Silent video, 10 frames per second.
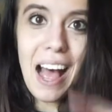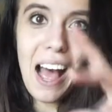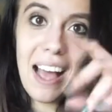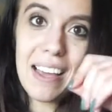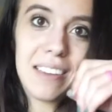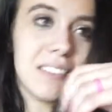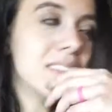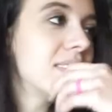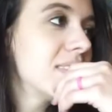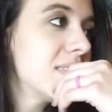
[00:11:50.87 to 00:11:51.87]

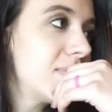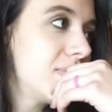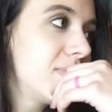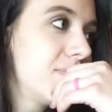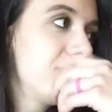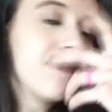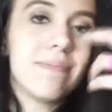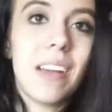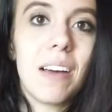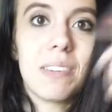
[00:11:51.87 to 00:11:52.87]
I
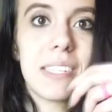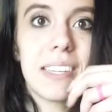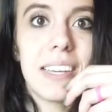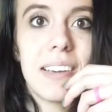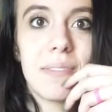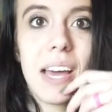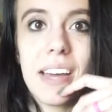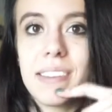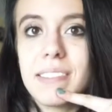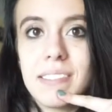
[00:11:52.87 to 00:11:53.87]
obviously have
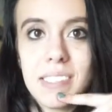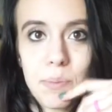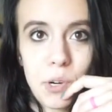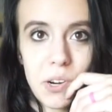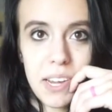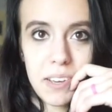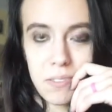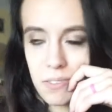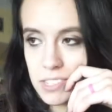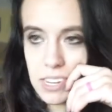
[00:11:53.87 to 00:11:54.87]
had some
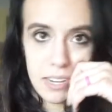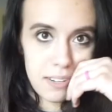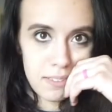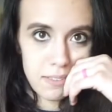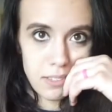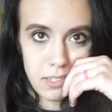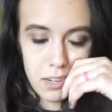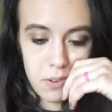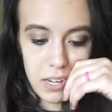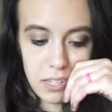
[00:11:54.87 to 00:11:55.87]
Oreos and
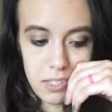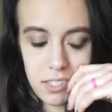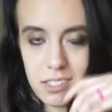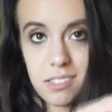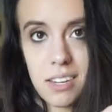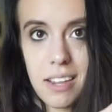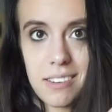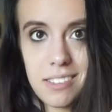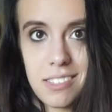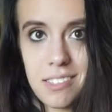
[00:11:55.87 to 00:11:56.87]
donuts
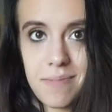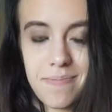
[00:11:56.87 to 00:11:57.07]
and